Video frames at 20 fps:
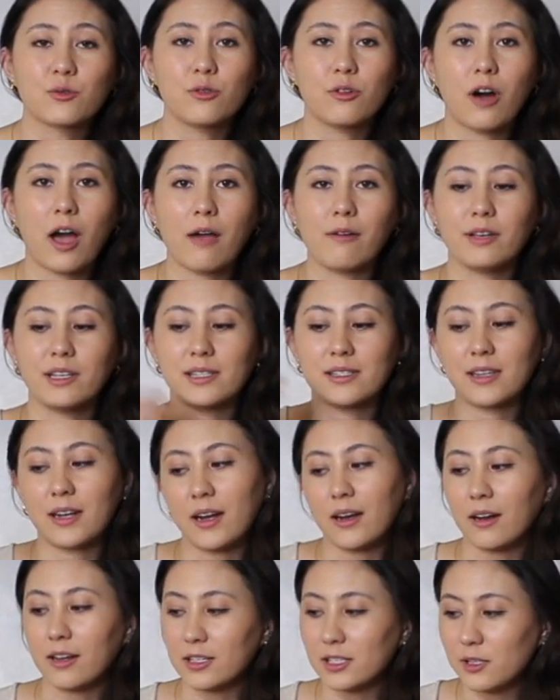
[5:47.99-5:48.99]
I was sitting
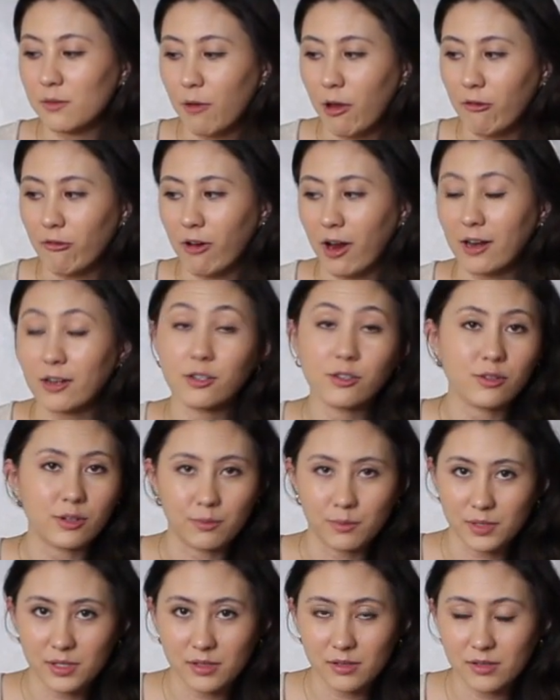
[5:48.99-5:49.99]
next to my friend who I'm
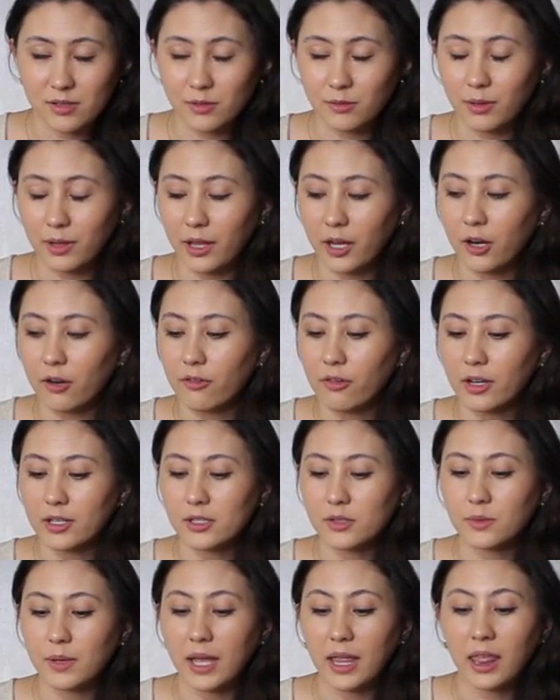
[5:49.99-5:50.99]
still really good friends
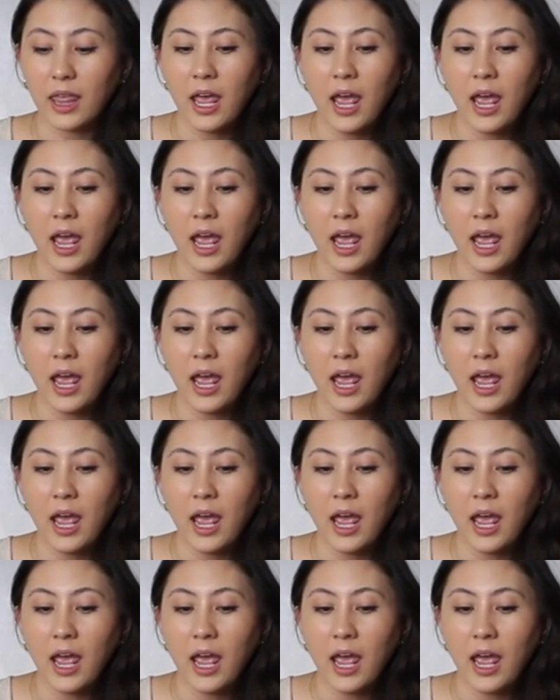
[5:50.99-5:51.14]
with,